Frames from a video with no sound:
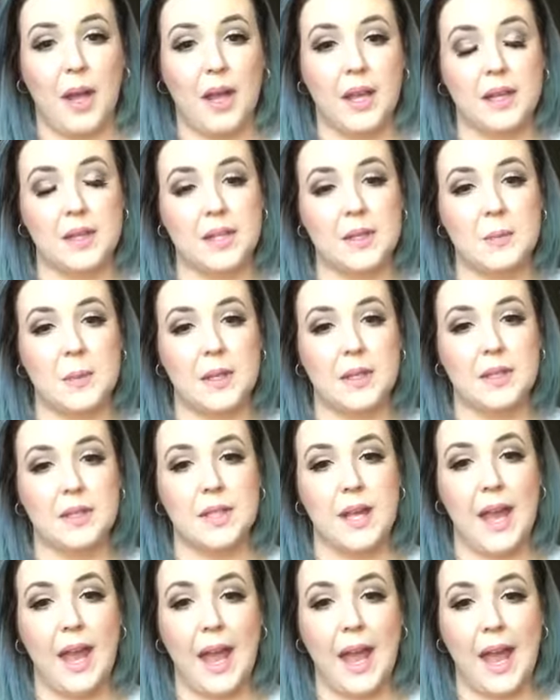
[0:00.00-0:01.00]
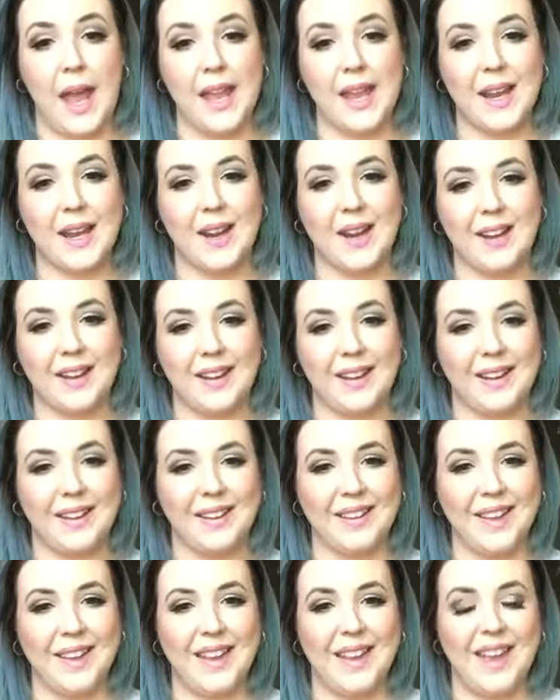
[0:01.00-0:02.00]
husband. Hey
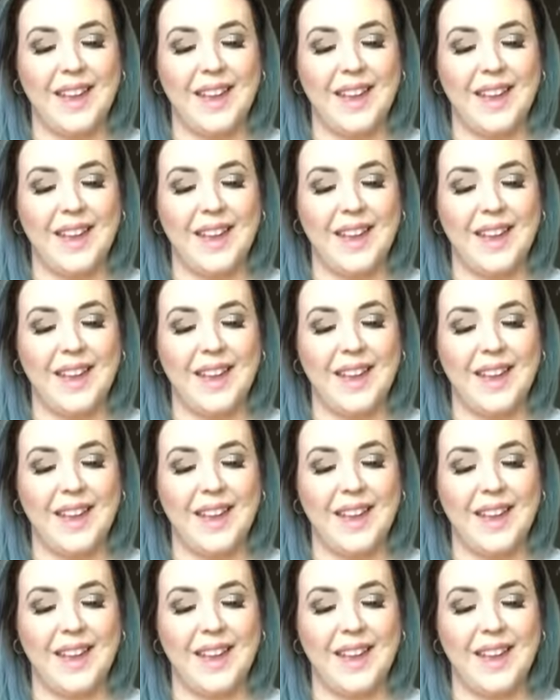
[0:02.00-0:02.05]
Erica.